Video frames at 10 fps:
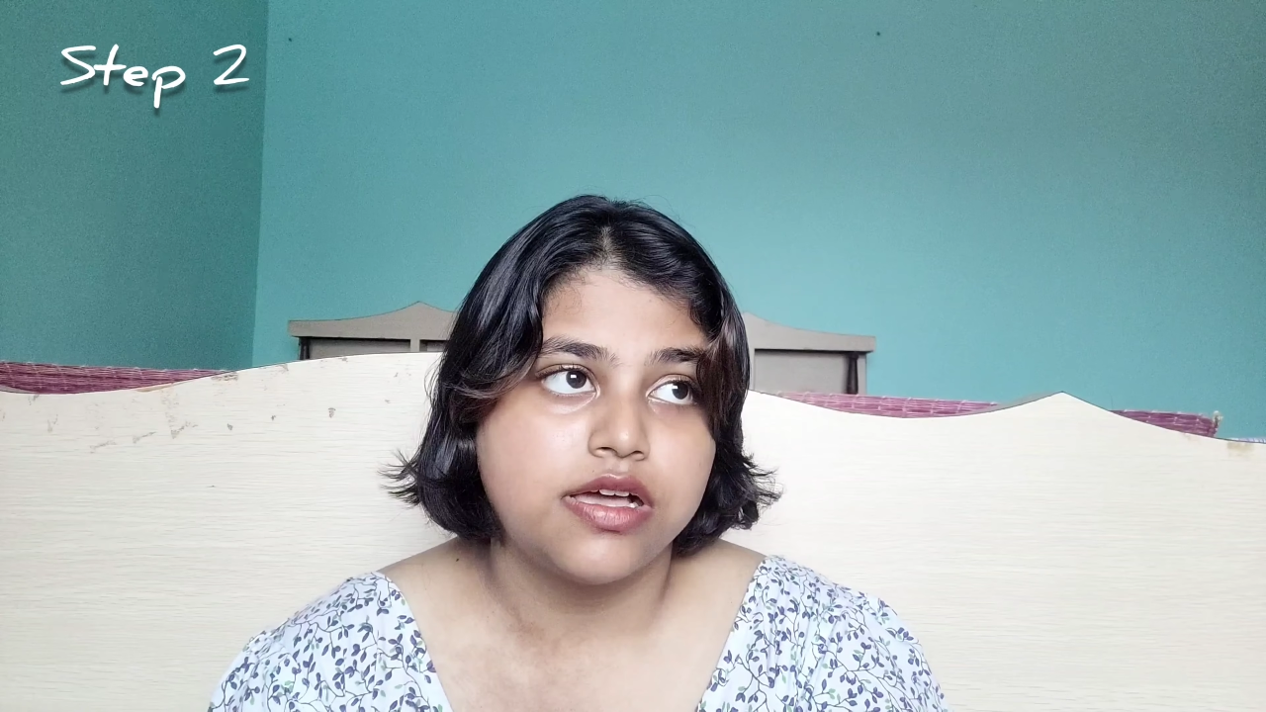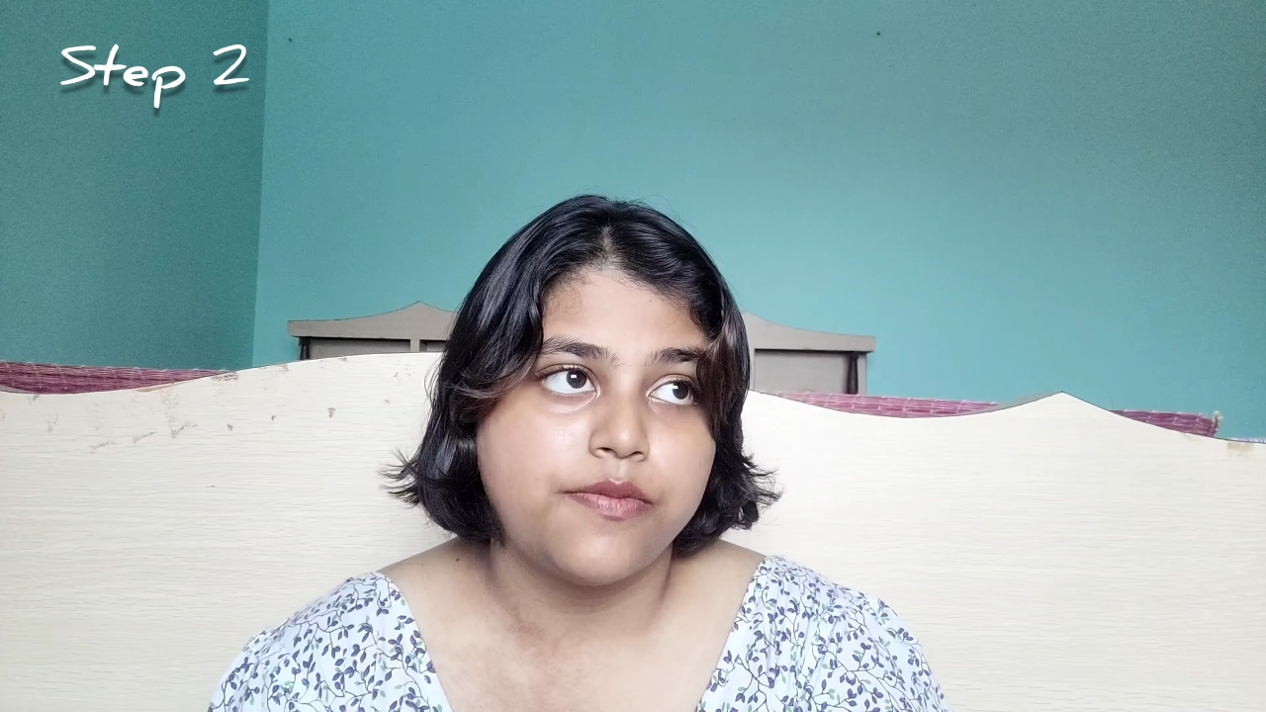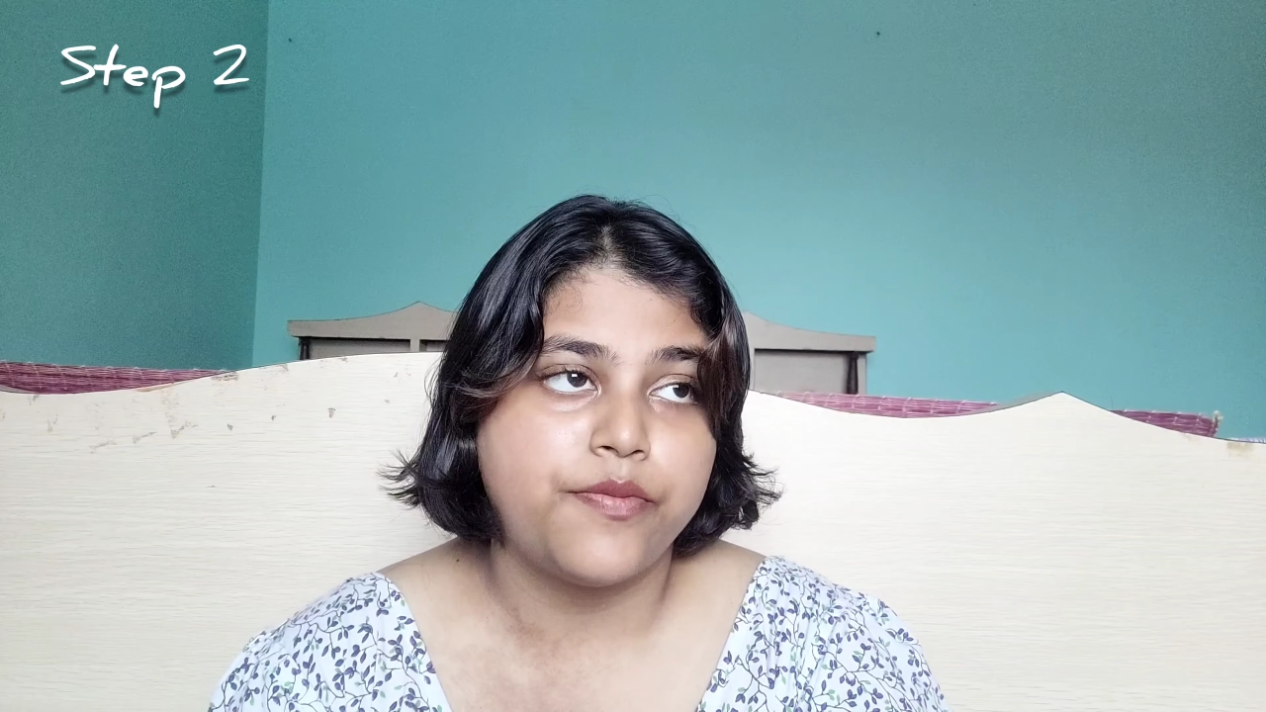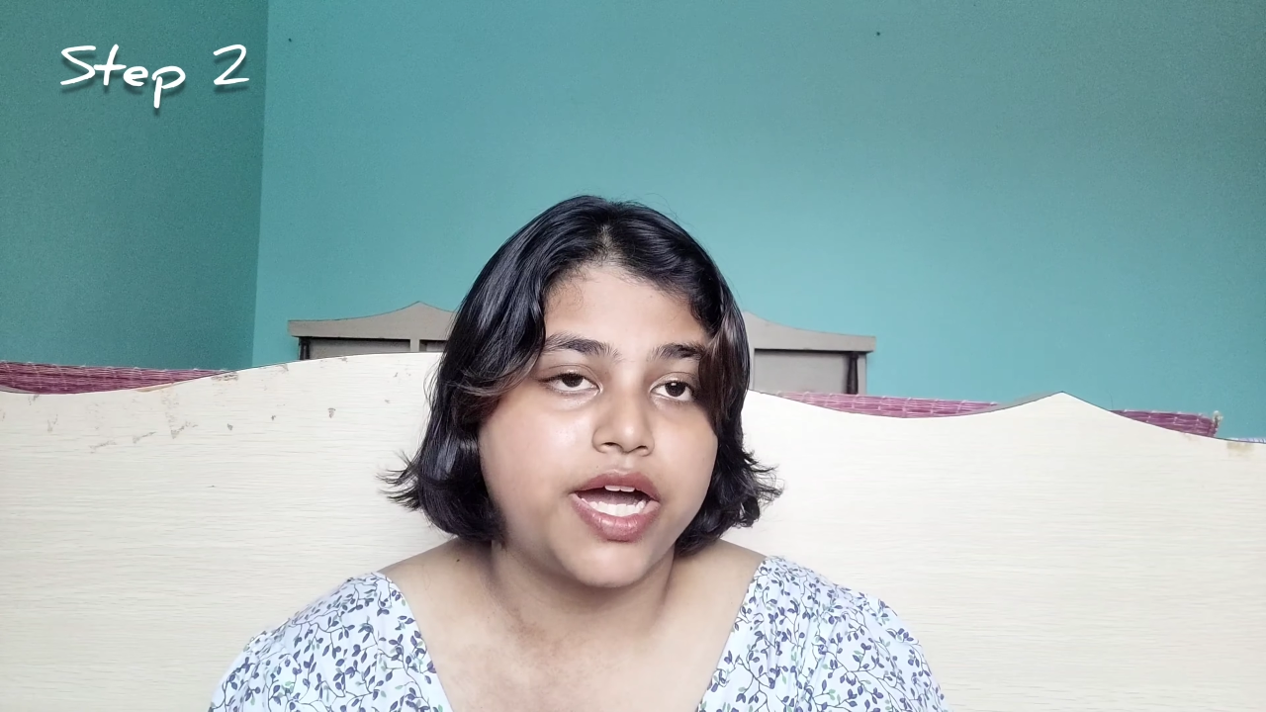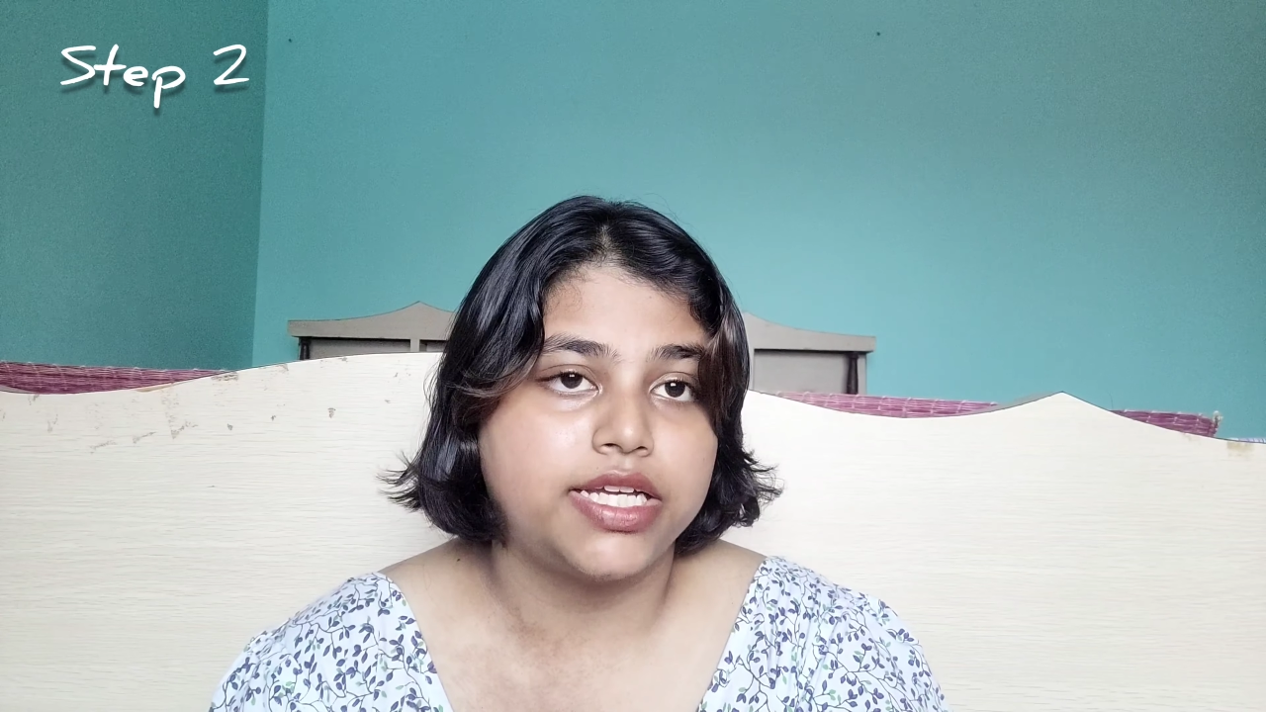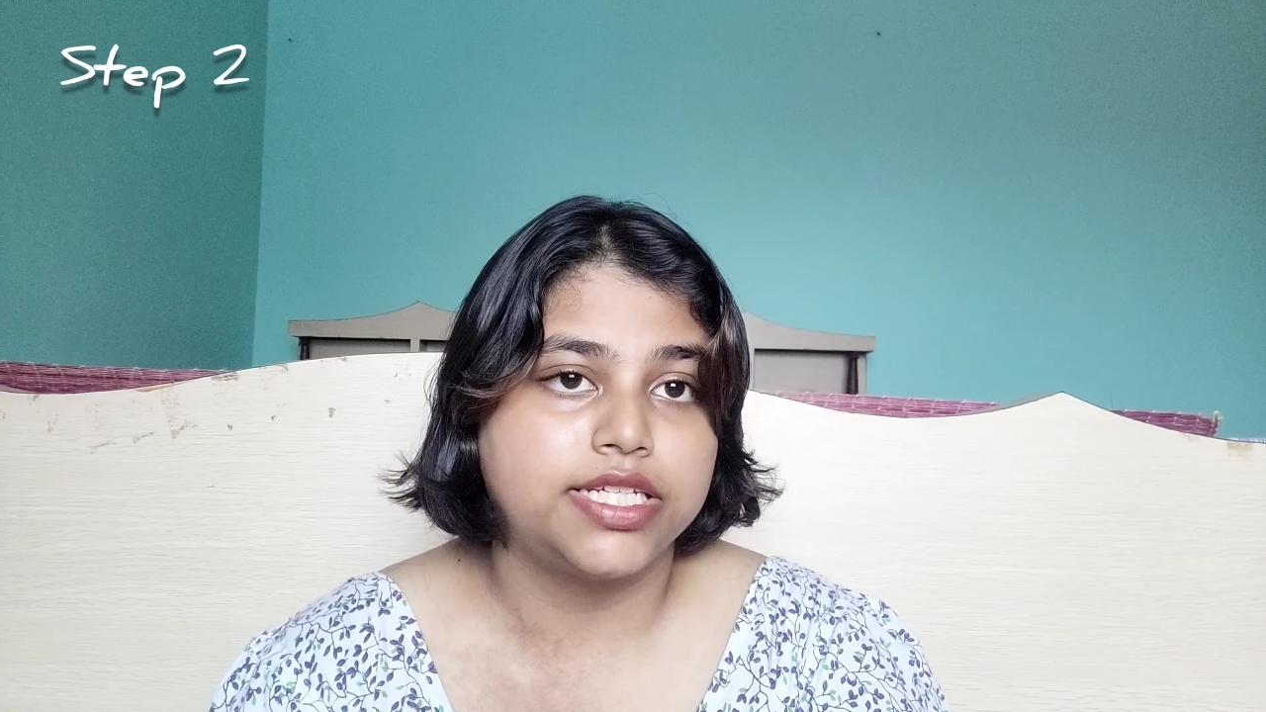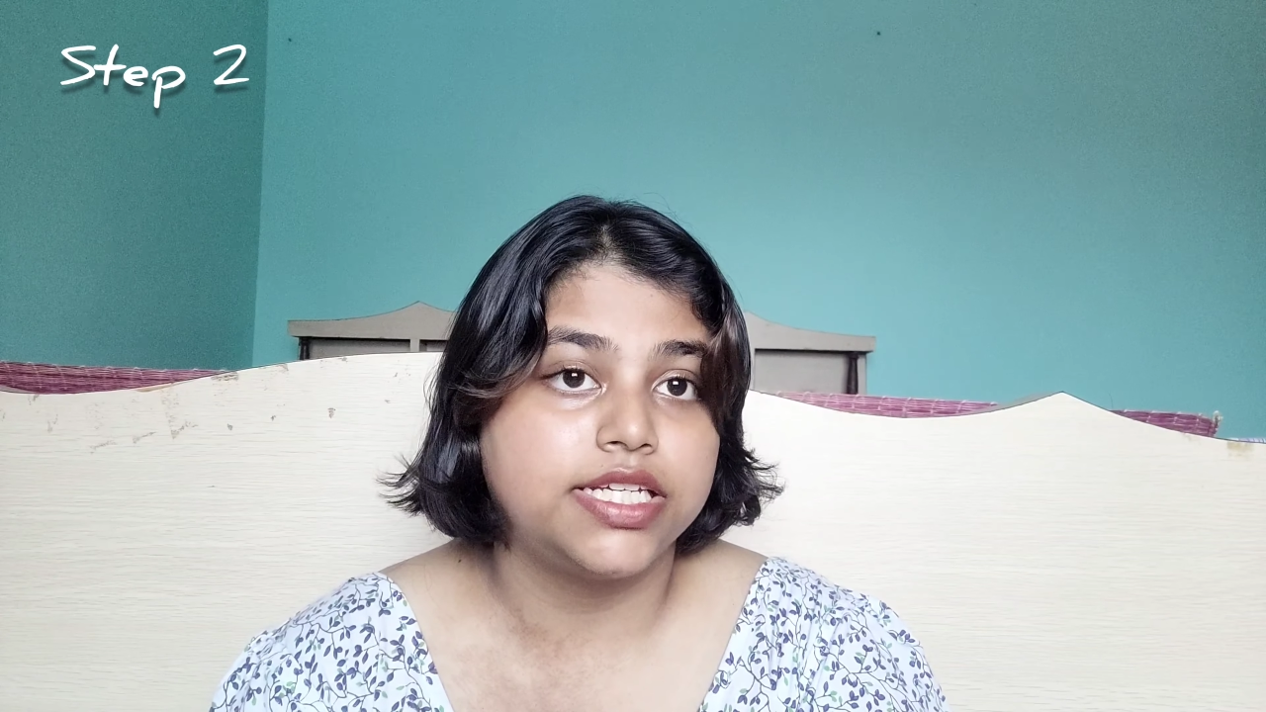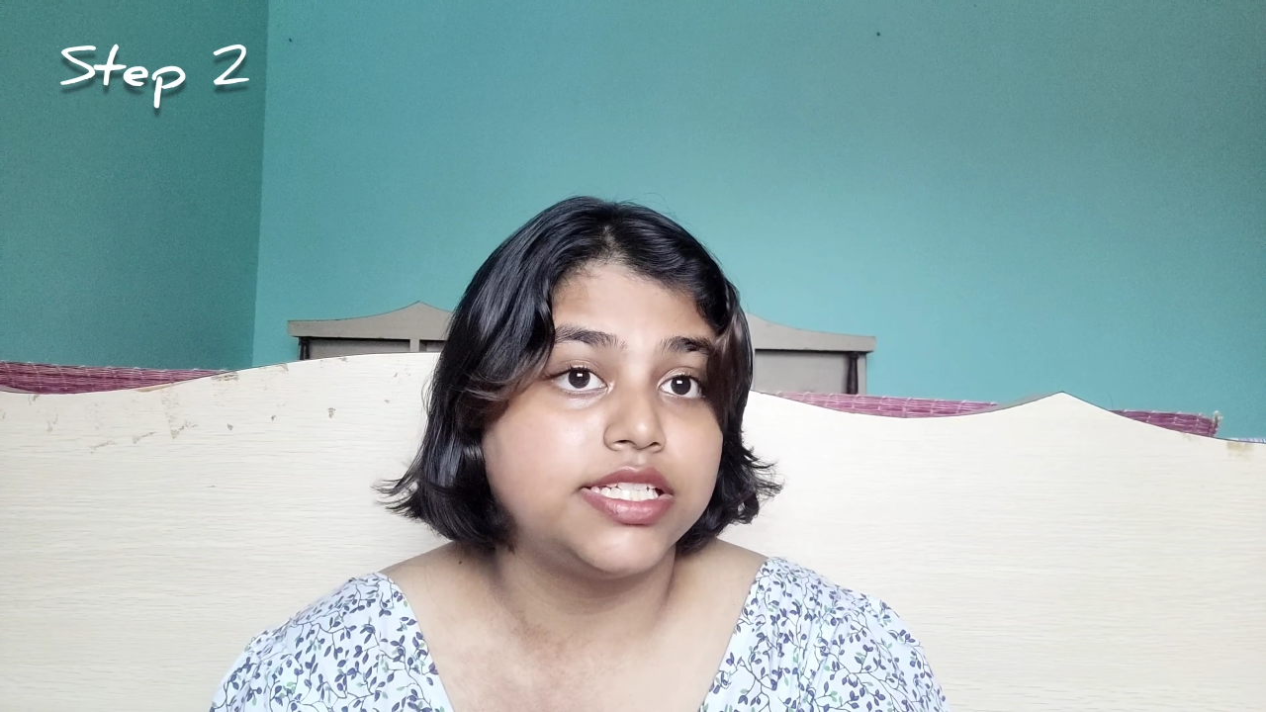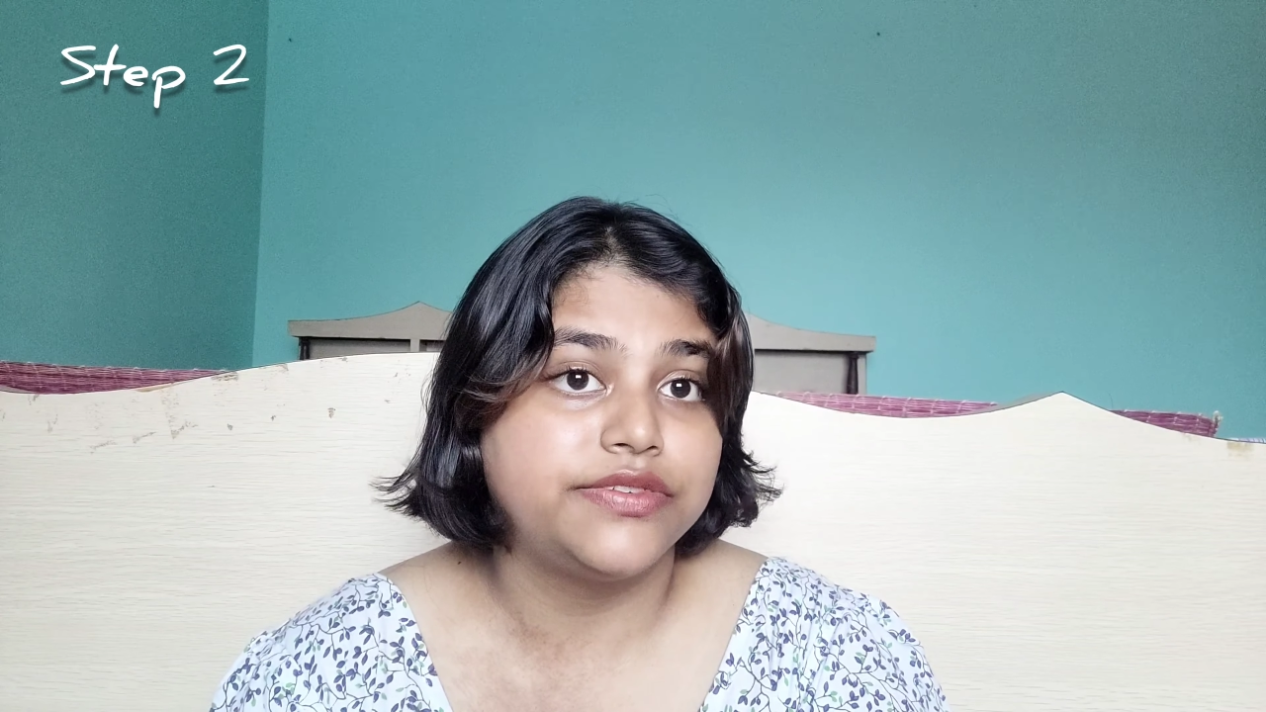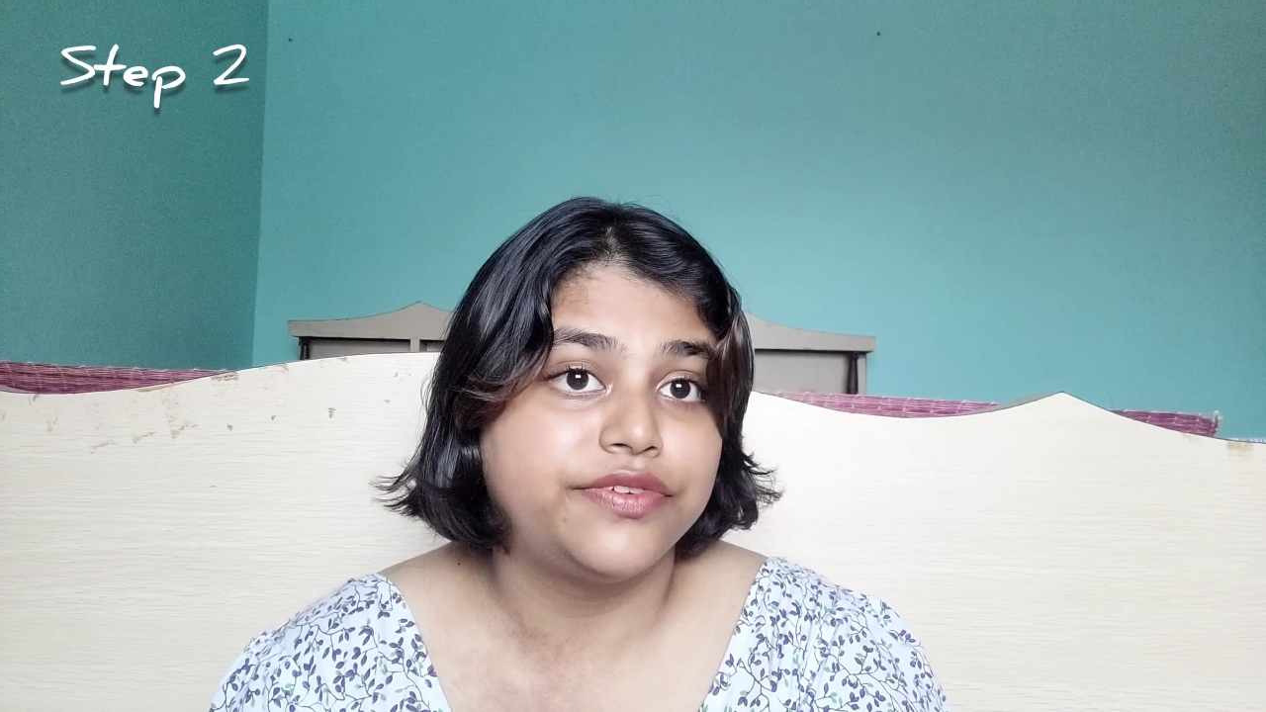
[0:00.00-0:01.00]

but in